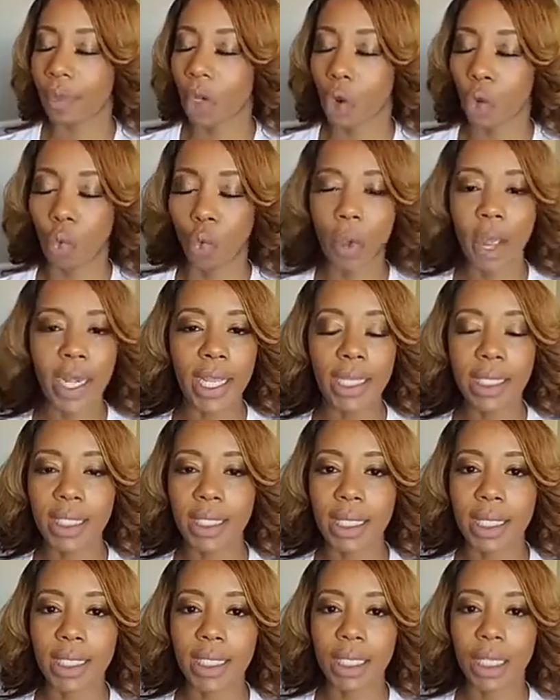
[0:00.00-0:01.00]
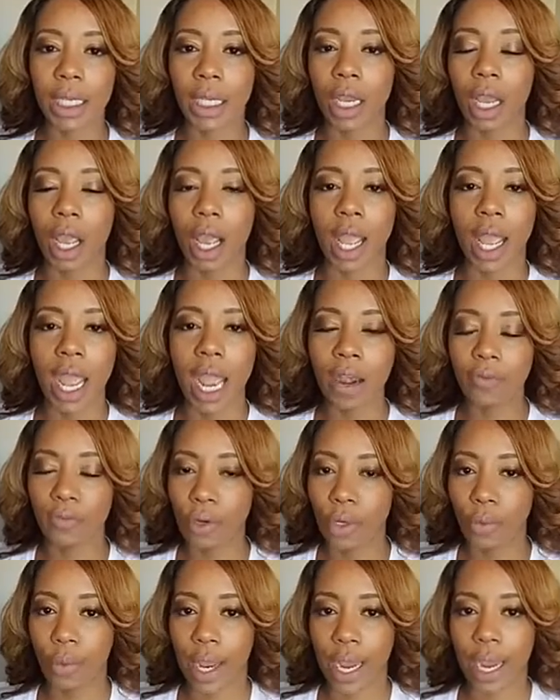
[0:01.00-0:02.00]
Wedding season
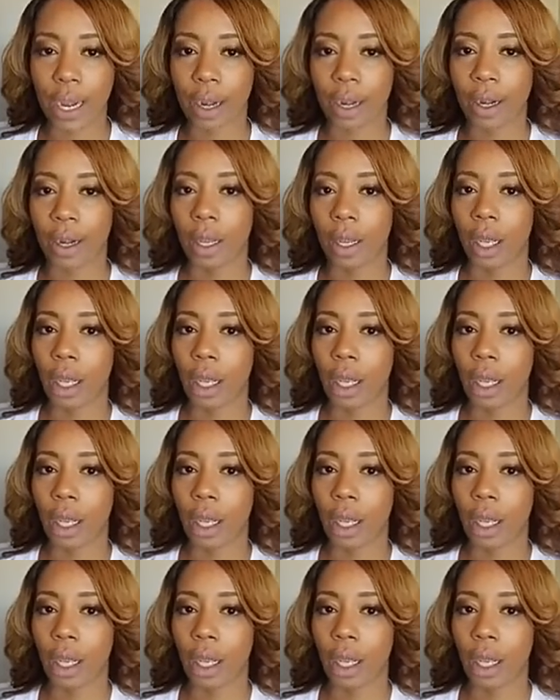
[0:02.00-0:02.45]
everywhere,